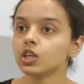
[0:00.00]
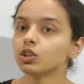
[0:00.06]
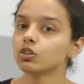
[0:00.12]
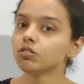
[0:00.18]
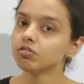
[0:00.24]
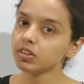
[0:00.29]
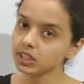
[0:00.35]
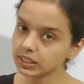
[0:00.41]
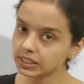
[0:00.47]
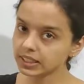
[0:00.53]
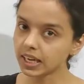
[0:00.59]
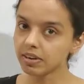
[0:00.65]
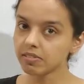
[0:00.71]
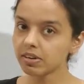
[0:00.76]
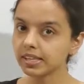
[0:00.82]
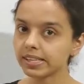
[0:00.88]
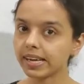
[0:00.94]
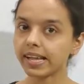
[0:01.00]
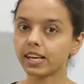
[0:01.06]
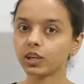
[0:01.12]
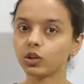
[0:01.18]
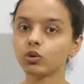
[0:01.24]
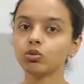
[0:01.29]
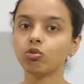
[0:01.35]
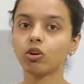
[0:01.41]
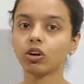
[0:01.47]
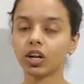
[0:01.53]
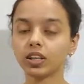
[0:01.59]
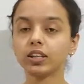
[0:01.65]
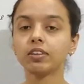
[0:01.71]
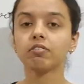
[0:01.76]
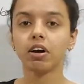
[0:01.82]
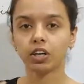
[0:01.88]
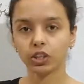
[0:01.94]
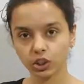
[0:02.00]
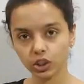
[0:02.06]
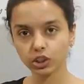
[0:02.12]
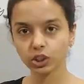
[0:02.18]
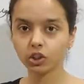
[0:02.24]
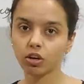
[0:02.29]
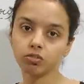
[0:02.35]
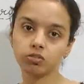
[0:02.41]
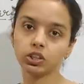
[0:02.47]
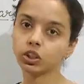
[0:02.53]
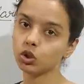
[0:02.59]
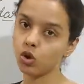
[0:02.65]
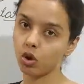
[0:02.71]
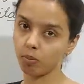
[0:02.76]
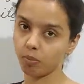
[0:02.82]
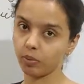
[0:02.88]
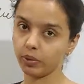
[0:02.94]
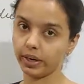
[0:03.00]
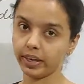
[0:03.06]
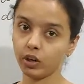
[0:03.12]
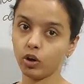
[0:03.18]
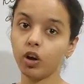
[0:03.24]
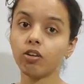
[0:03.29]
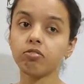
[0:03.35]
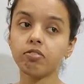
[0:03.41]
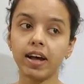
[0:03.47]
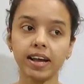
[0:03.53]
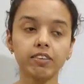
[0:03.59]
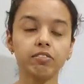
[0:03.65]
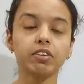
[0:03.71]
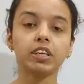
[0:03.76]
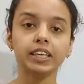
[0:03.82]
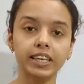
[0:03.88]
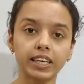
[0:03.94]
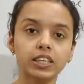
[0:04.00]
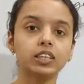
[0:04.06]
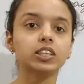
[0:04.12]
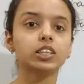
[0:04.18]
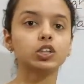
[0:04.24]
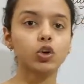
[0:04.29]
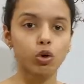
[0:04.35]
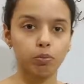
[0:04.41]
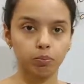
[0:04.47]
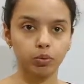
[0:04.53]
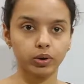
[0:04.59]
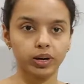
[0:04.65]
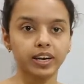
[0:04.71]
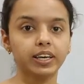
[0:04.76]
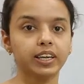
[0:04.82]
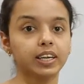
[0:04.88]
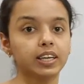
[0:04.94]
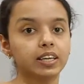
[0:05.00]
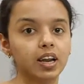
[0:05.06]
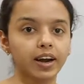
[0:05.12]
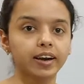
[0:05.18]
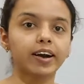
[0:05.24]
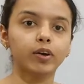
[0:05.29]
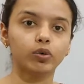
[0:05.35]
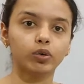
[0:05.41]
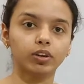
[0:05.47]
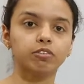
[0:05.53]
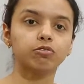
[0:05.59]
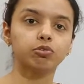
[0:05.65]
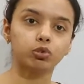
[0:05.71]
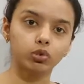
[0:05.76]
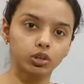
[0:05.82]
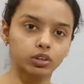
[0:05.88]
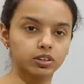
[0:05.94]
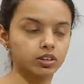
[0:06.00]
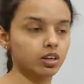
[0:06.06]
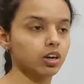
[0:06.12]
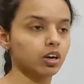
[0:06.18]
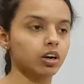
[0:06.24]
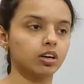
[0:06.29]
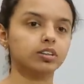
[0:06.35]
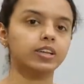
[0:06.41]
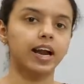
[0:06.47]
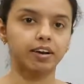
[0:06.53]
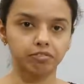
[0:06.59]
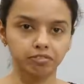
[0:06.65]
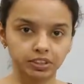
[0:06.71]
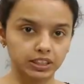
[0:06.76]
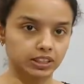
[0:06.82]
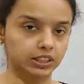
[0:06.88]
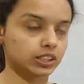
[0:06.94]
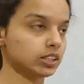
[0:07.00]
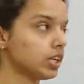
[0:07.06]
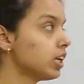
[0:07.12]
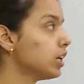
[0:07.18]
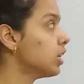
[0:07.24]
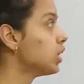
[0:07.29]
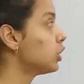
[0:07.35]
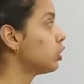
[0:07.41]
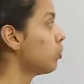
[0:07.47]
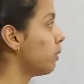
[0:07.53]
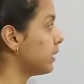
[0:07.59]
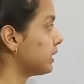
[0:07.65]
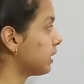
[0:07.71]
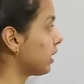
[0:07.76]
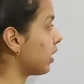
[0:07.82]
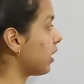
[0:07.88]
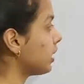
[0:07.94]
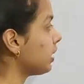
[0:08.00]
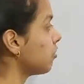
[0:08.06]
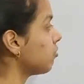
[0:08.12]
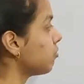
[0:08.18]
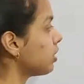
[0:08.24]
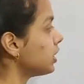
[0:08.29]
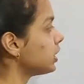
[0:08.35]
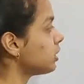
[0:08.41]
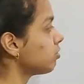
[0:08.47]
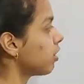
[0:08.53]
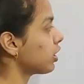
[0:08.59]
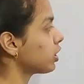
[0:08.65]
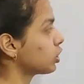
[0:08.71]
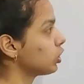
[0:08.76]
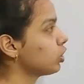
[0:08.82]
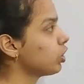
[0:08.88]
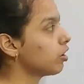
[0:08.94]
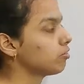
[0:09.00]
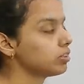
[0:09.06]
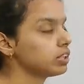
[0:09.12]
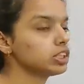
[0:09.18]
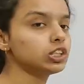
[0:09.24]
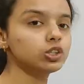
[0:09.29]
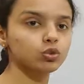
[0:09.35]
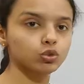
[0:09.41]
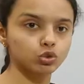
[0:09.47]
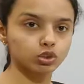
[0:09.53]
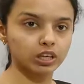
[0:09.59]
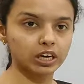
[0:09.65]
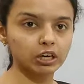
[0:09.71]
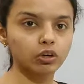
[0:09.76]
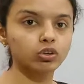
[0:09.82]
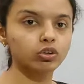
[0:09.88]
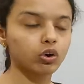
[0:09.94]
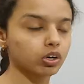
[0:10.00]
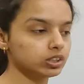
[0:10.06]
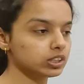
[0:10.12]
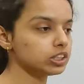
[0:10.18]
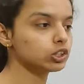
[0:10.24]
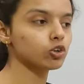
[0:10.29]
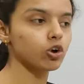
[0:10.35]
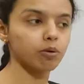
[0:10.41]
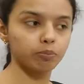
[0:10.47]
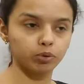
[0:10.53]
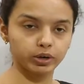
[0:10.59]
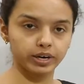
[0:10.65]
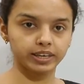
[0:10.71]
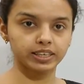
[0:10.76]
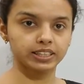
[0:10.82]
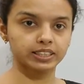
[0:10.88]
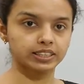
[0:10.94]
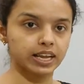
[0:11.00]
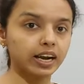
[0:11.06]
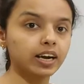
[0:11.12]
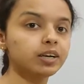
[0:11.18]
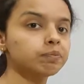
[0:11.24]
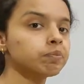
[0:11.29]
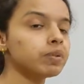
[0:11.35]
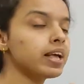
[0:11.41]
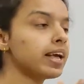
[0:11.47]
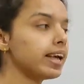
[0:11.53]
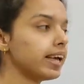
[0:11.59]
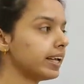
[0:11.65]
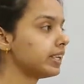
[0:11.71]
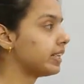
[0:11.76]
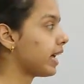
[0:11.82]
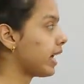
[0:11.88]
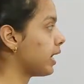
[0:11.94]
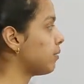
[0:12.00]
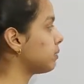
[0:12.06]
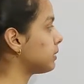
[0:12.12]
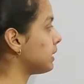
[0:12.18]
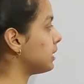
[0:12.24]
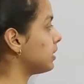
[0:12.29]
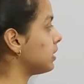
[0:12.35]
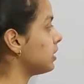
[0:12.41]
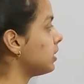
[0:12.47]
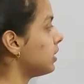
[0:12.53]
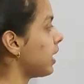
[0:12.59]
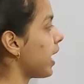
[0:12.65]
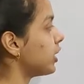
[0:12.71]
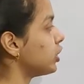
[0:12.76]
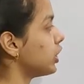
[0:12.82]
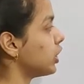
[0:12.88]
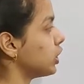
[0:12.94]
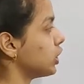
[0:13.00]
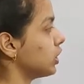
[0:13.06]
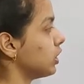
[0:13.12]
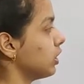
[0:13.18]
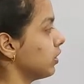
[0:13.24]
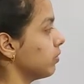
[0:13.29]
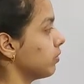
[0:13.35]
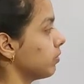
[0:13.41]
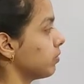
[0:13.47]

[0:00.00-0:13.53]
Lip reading: so first I will tell you what are the functions of this component or why we need this component in our day-to-day food that we eat. So basically, the first function of this nutrient or this component is that it helps in the digestion.